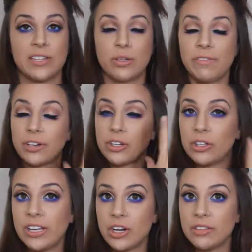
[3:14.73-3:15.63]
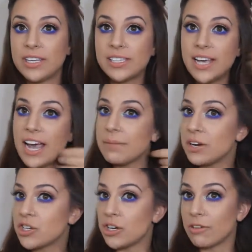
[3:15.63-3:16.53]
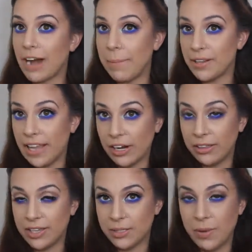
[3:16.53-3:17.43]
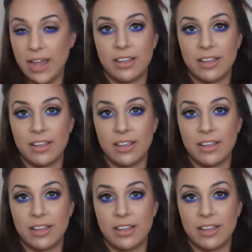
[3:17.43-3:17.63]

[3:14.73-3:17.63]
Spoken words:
So if you're curling it on this side, make sure you're wrapping the hair this way.